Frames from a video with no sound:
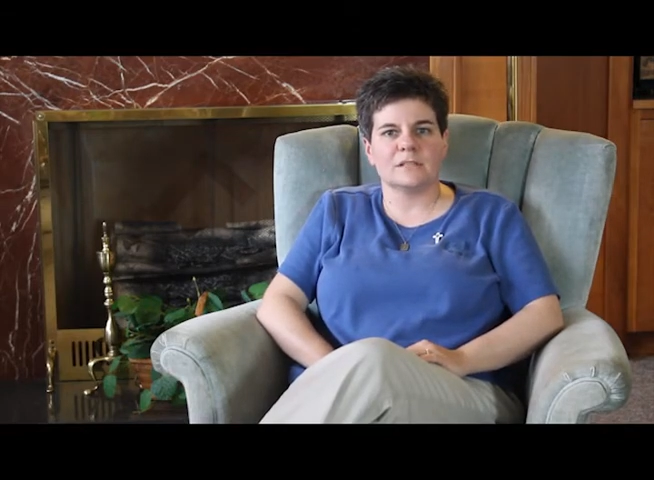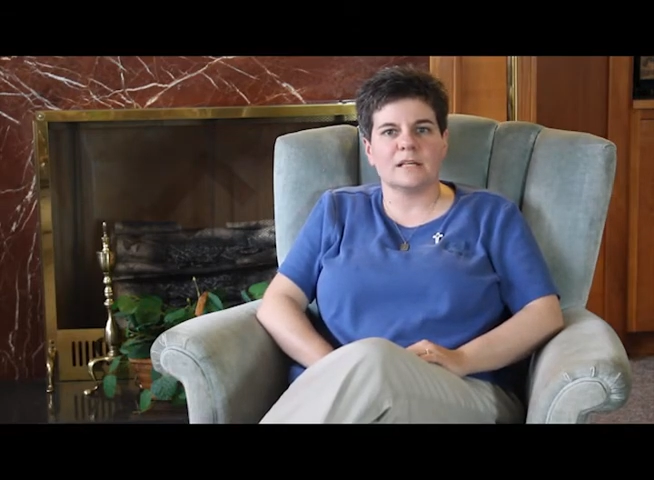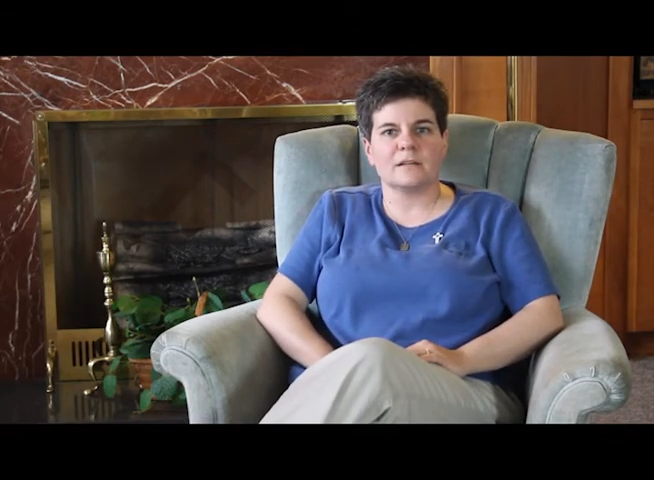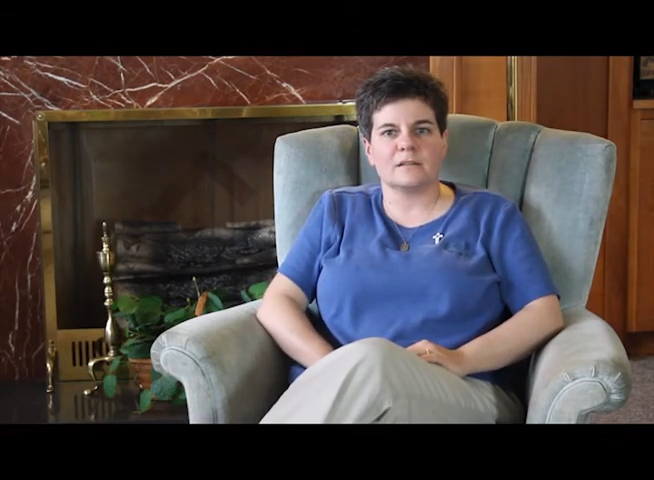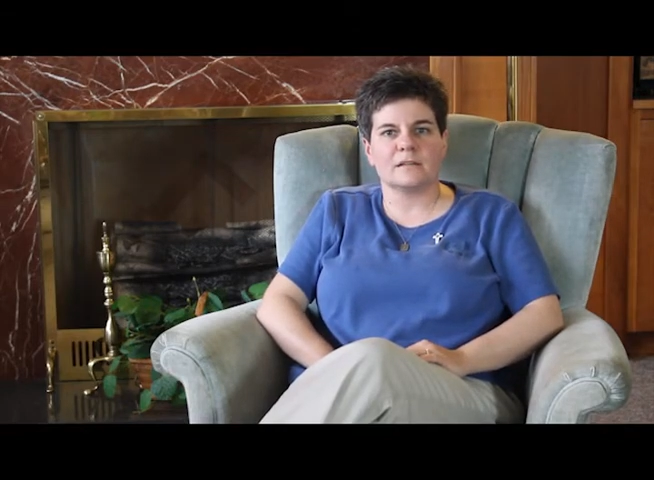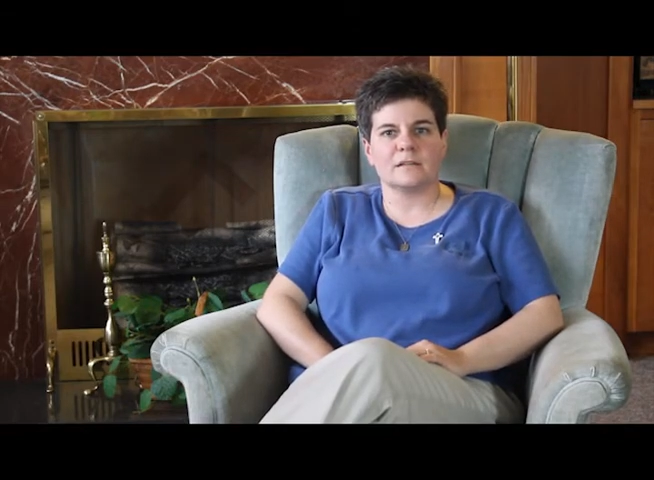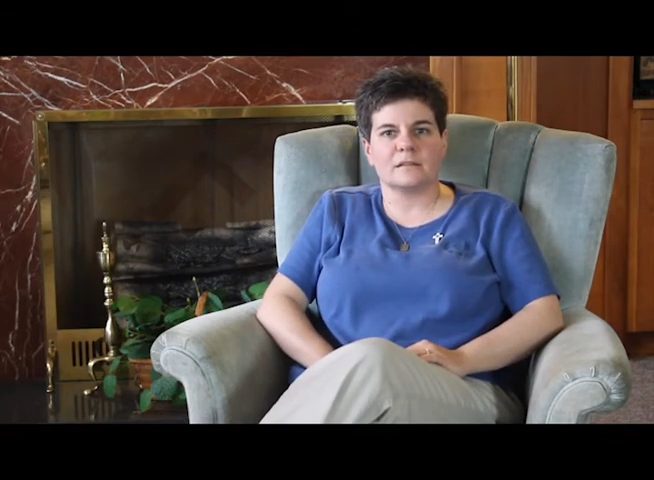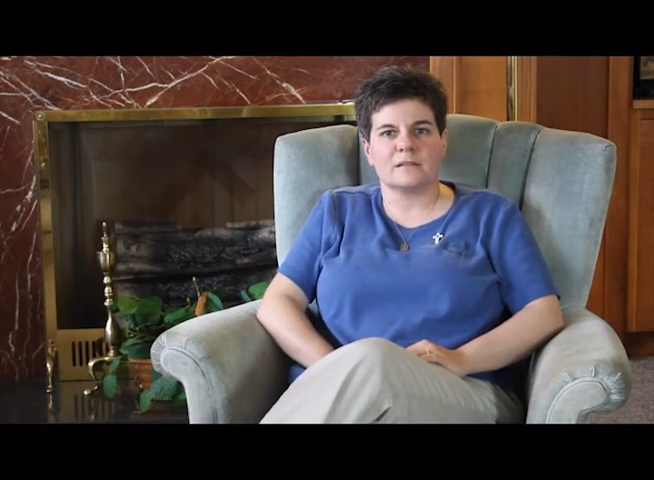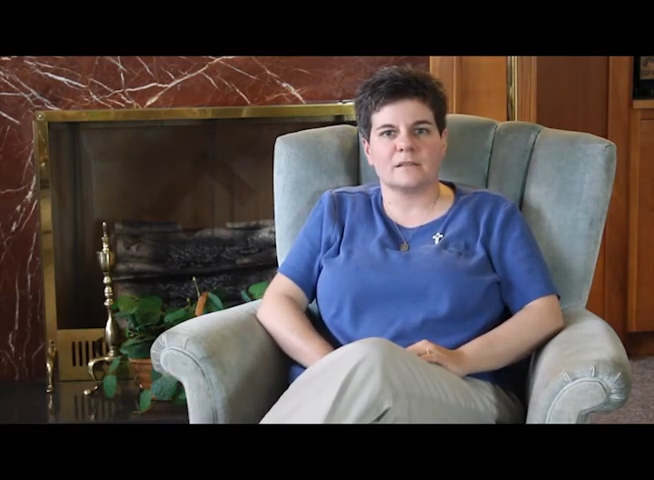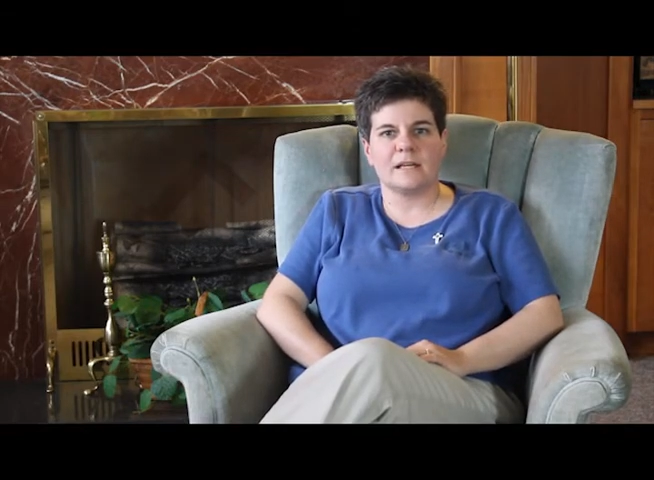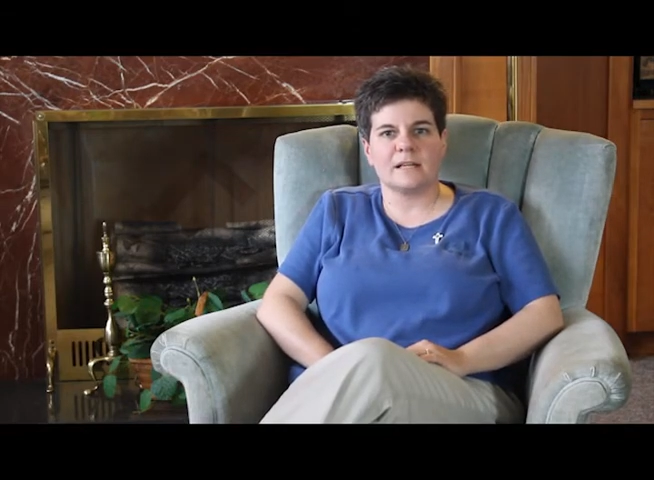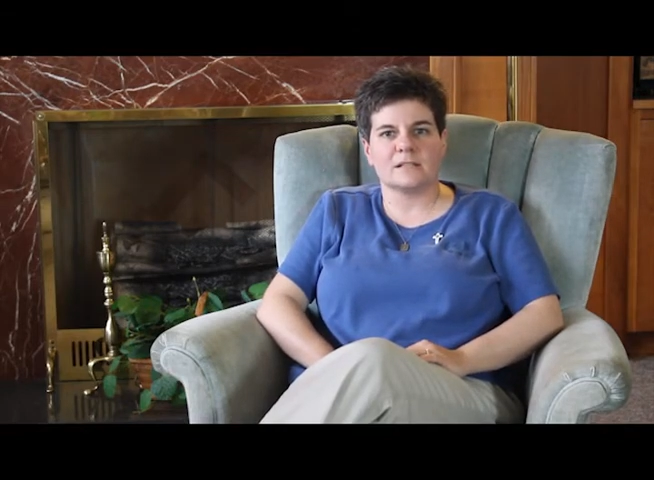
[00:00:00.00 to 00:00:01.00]
And I think
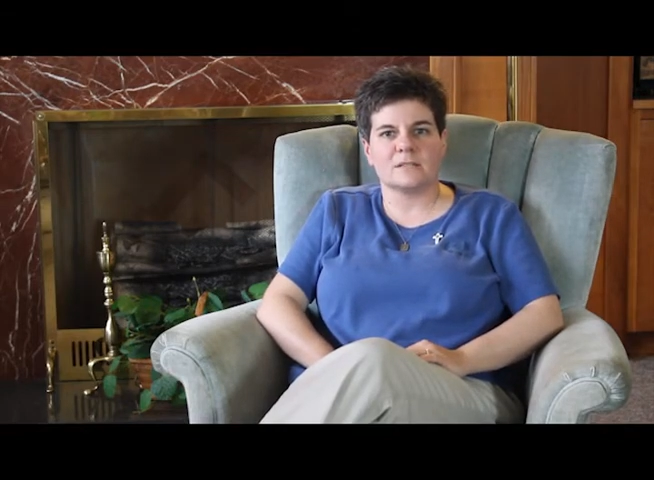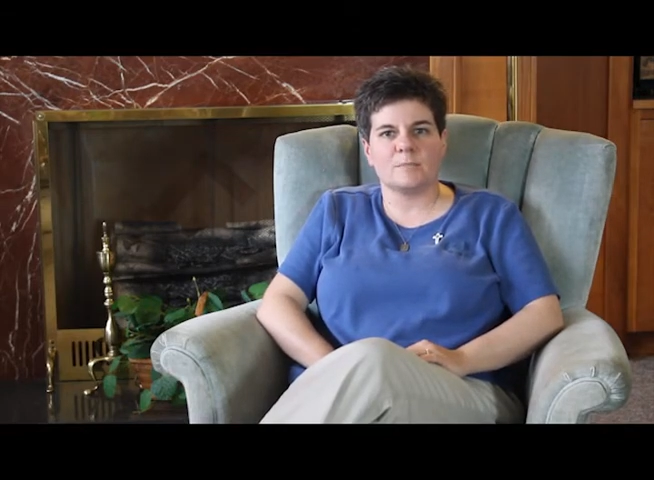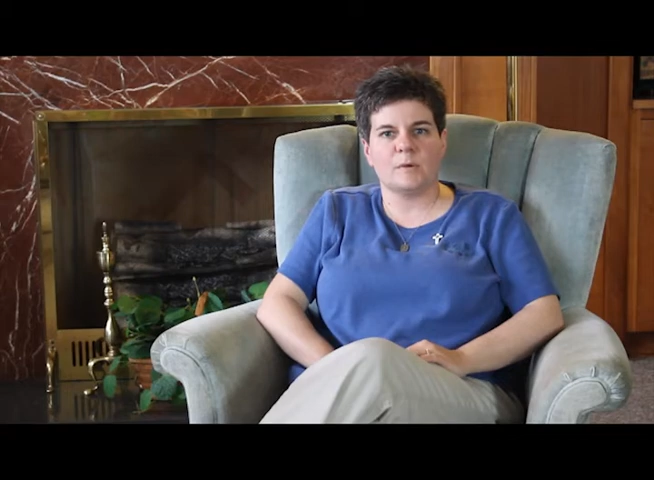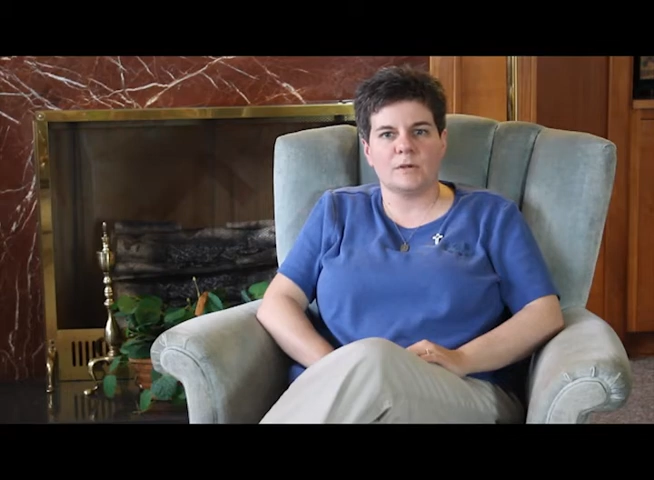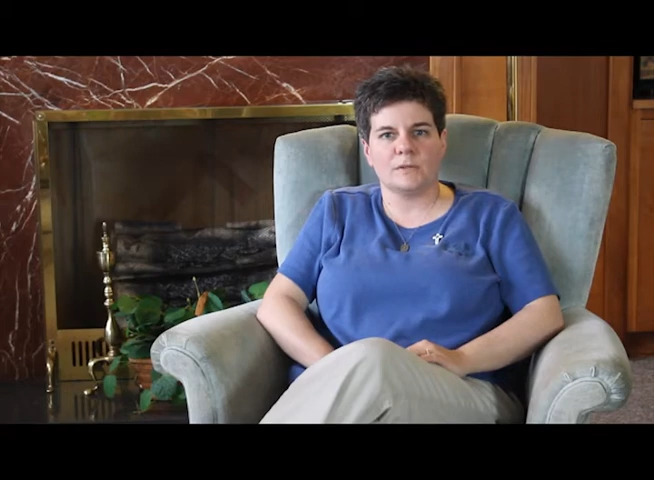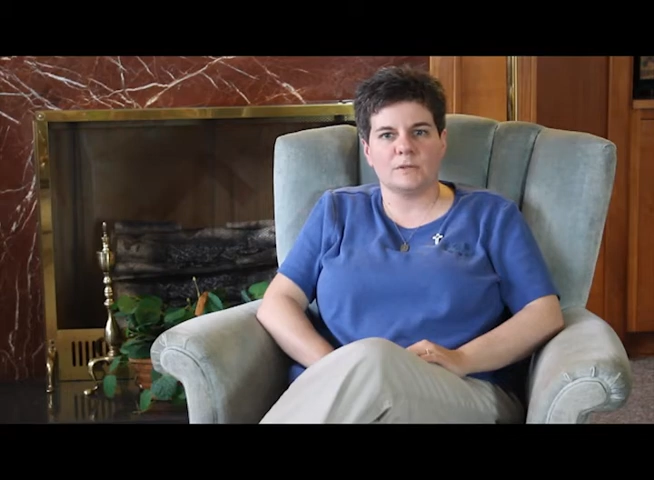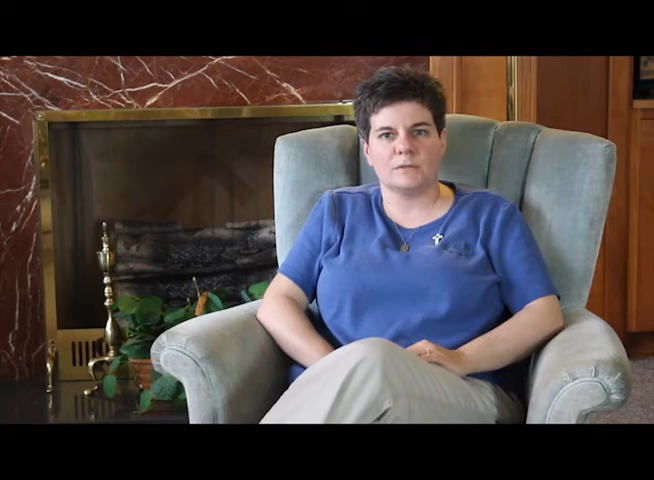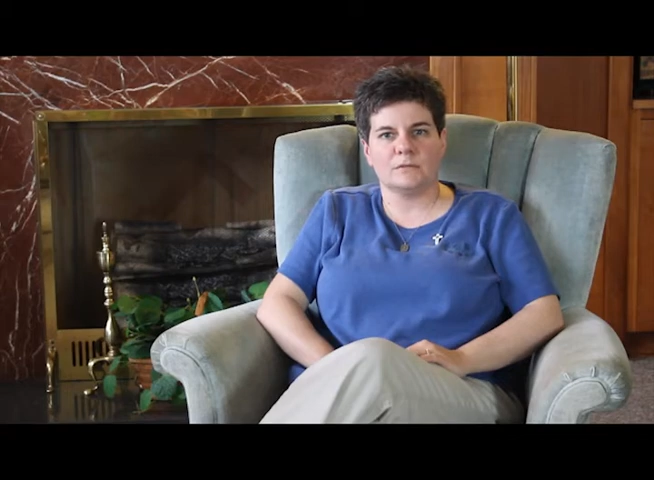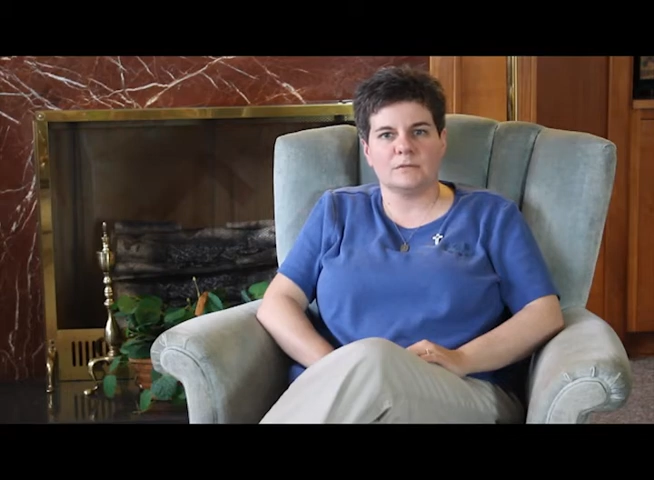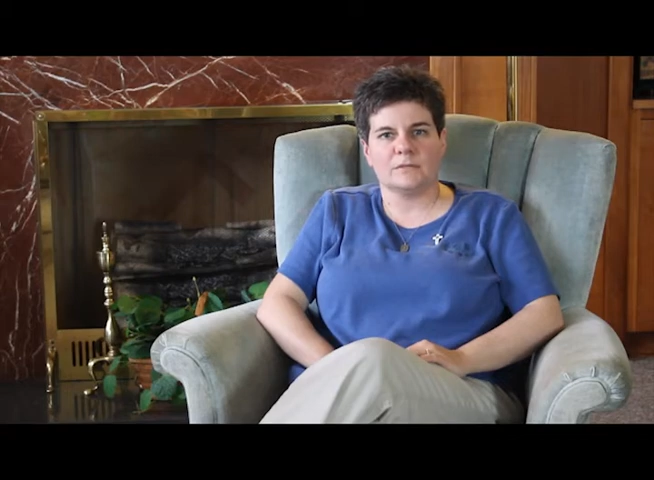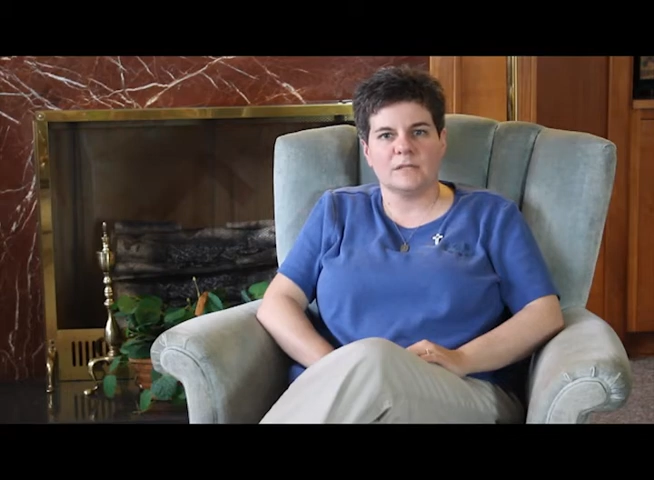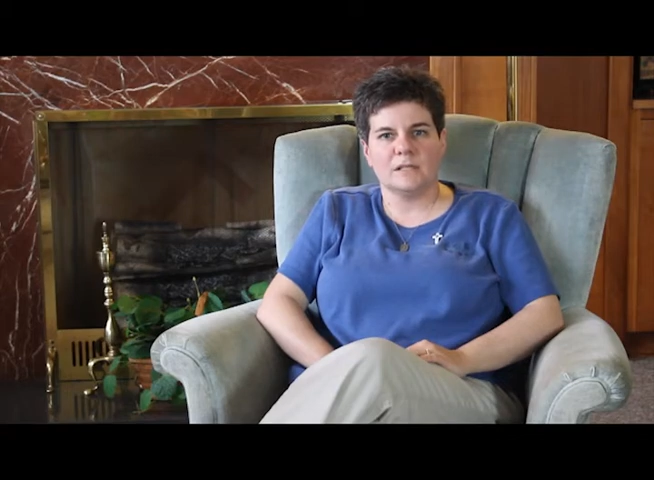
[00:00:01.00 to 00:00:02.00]
that that's part of